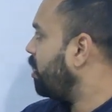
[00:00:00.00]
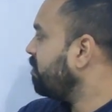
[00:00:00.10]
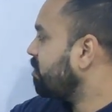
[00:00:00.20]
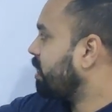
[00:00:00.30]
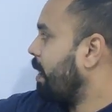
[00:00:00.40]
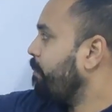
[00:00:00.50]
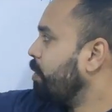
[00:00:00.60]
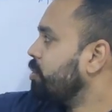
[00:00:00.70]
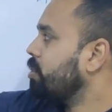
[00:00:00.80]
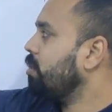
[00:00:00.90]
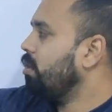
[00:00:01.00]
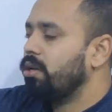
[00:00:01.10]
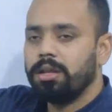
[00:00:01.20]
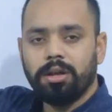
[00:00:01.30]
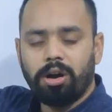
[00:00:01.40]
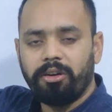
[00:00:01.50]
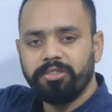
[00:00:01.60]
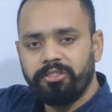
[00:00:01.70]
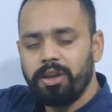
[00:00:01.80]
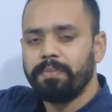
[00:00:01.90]
Is the temperature
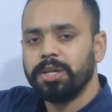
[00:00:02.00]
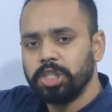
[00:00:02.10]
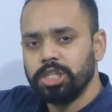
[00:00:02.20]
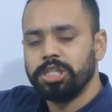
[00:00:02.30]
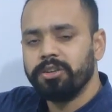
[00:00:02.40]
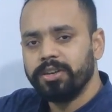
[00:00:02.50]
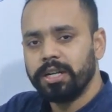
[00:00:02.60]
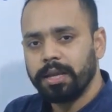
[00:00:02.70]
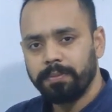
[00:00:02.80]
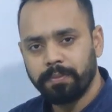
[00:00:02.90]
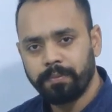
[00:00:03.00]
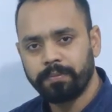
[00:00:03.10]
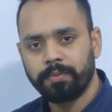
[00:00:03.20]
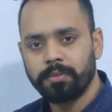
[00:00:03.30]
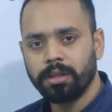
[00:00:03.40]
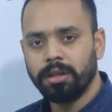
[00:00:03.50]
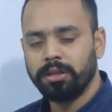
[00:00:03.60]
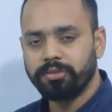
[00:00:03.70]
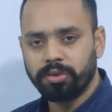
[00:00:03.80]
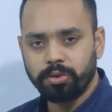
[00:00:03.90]
of the vapor changing with time?
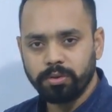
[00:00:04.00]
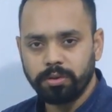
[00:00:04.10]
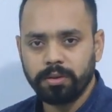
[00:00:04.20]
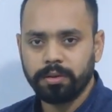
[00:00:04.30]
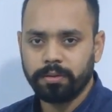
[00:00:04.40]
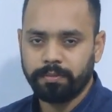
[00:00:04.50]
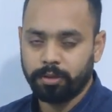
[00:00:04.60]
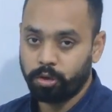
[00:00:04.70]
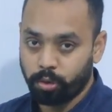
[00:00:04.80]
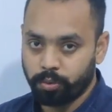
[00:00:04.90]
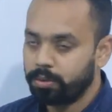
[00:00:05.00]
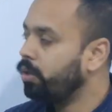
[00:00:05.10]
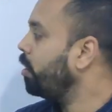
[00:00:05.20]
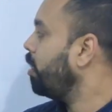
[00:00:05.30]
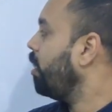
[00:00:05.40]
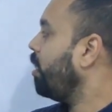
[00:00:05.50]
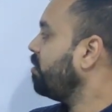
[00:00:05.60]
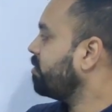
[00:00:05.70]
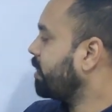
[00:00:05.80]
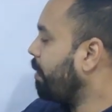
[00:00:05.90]
Yes or no? No.
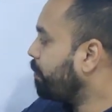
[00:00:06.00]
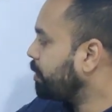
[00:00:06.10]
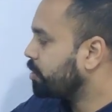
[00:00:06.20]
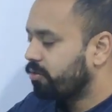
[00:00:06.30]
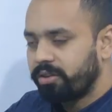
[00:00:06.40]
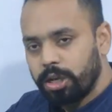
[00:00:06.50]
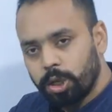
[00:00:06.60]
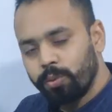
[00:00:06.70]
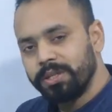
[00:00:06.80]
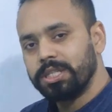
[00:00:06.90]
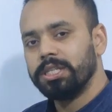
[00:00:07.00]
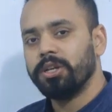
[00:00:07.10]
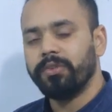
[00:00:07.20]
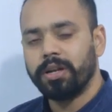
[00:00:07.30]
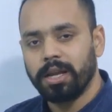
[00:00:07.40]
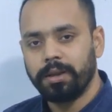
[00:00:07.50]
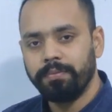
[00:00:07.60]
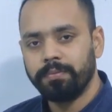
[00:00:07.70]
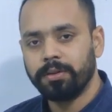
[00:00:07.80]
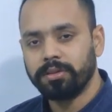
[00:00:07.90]
Is the temperature of the liquid changing with
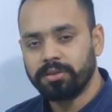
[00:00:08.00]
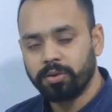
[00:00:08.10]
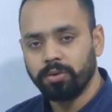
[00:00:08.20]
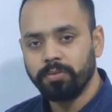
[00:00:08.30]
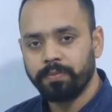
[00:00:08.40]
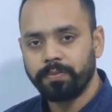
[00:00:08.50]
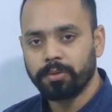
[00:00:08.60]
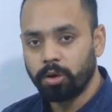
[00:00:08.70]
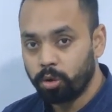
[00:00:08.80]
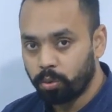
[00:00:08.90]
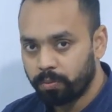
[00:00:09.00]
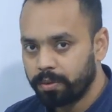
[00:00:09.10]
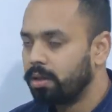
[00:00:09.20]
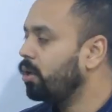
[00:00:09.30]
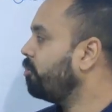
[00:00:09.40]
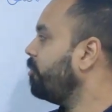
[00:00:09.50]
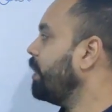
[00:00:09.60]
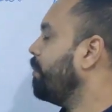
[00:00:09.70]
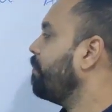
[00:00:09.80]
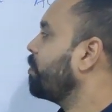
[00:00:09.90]
time? Yes or no? No.
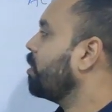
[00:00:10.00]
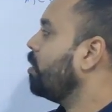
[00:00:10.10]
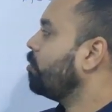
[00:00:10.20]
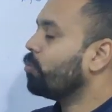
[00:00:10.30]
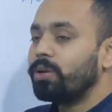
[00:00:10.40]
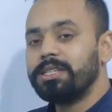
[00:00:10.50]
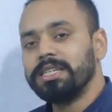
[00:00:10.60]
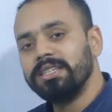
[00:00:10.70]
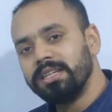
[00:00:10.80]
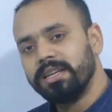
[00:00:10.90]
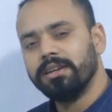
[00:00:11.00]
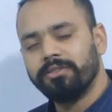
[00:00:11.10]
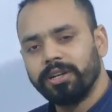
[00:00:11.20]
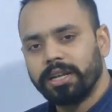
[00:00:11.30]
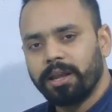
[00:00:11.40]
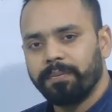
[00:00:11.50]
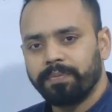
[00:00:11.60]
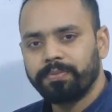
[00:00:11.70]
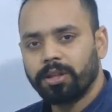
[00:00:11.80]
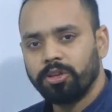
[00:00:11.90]
Fine. So what is changing here with
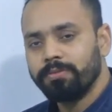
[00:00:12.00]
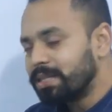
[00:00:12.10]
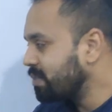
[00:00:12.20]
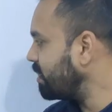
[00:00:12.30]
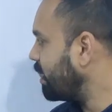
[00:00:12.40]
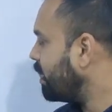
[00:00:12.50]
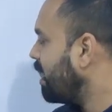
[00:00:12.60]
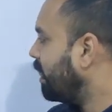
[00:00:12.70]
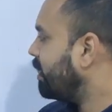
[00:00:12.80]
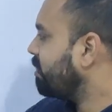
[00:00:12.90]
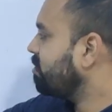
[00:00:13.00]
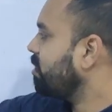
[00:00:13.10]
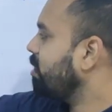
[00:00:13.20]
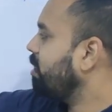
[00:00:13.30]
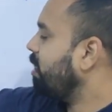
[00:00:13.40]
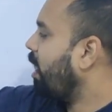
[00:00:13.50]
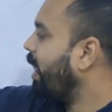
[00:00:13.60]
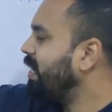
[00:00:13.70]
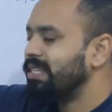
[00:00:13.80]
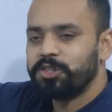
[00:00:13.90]
time? You must say that sir the
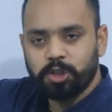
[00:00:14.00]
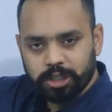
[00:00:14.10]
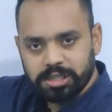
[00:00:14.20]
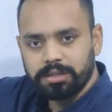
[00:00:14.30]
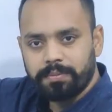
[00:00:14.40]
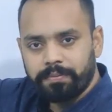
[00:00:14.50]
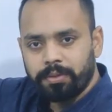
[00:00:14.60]
height is changing.